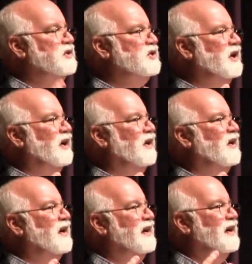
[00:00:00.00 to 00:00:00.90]
to share
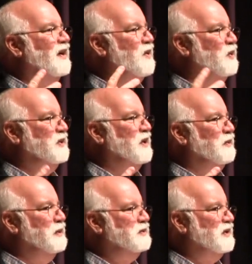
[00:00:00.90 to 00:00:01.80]
a hotel
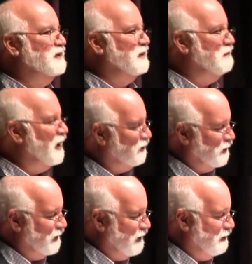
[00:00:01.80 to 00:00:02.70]
room just to mess
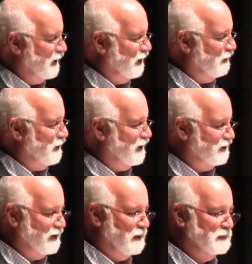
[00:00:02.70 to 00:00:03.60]
with them a little bit.
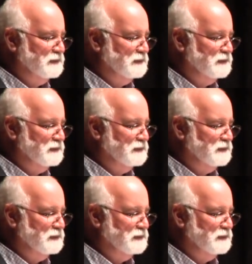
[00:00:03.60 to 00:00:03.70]
So,